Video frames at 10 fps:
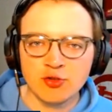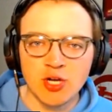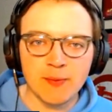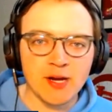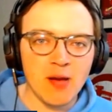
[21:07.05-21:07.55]

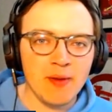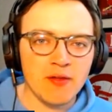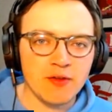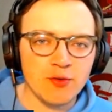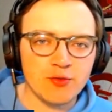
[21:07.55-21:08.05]
Drop a comment
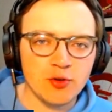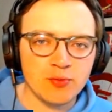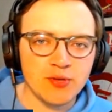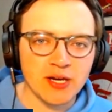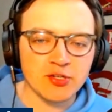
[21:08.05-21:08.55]
in the
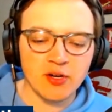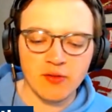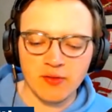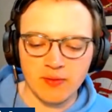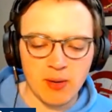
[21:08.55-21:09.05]
YouTube
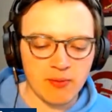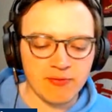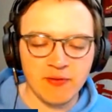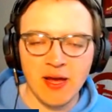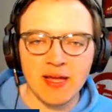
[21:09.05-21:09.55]
section. They were
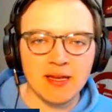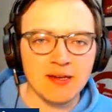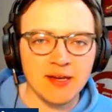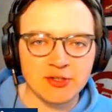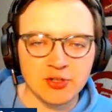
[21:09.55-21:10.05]
flying
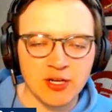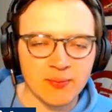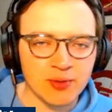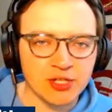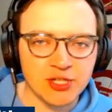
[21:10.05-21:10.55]
in yesterday. I
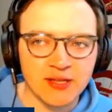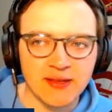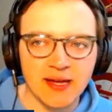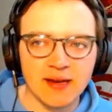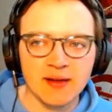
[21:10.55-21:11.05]

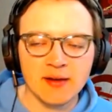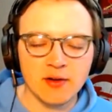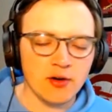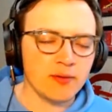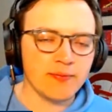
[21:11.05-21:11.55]
appreciate that.
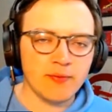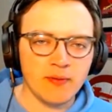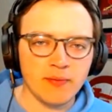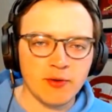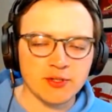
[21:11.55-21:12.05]

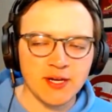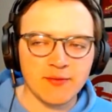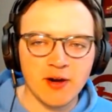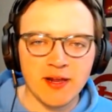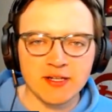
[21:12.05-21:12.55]
Thursday
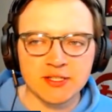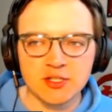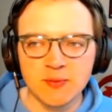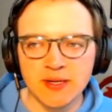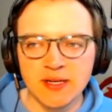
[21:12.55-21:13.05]
and Friday,
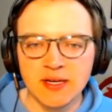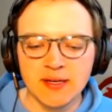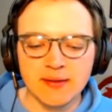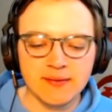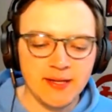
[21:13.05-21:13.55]
excuse me.
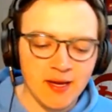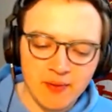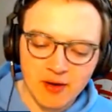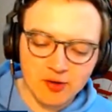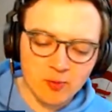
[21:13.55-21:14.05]
DM
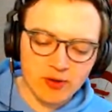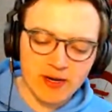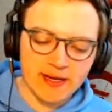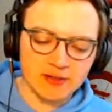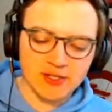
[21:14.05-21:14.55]
me on Twitter
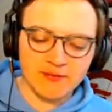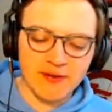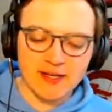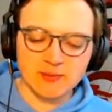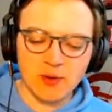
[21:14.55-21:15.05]
at
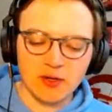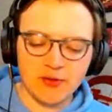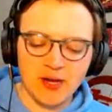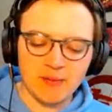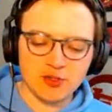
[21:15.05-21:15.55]
LJFastball.
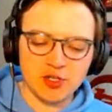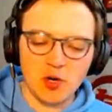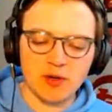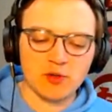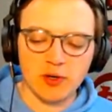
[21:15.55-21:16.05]
DM the
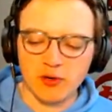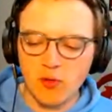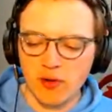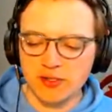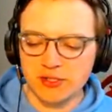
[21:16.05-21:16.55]
show on Twitter
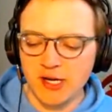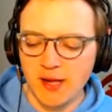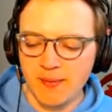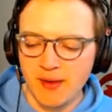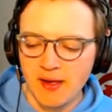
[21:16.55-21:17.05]
or
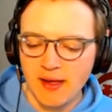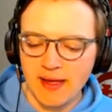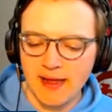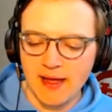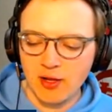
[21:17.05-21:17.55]
Instagram
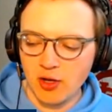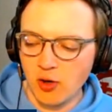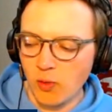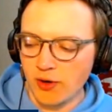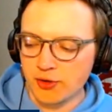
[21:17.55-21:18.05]
at
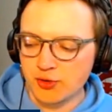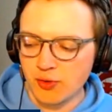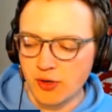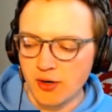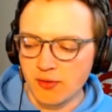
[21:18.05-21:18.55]

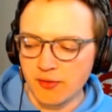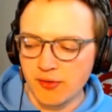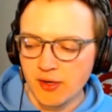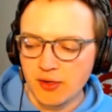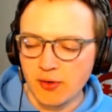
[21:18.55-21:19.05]

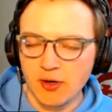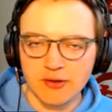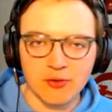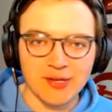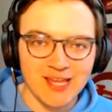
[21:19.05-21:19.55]
LO_Cardinals. You can
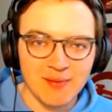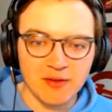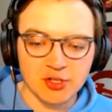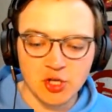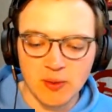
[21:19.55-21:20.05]
also email
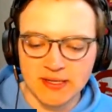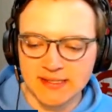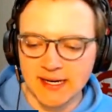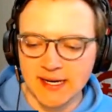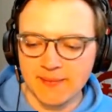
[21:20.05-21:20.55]
the show
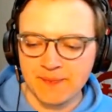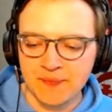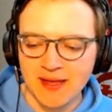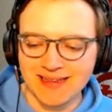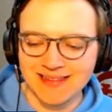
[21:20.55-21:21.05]
anytime
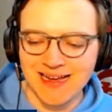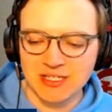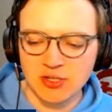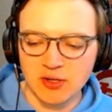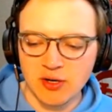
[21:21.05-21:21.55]
at
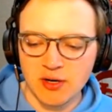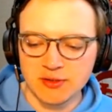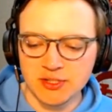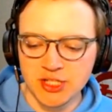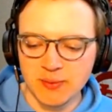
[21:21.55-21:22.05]

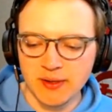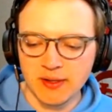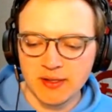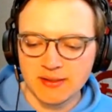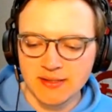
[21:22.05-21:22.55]

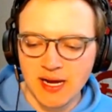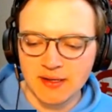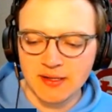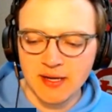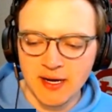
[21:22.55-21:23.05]

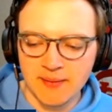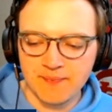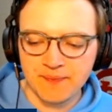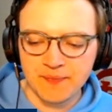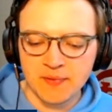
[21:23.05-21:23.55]
lockedoncards@gmail.com.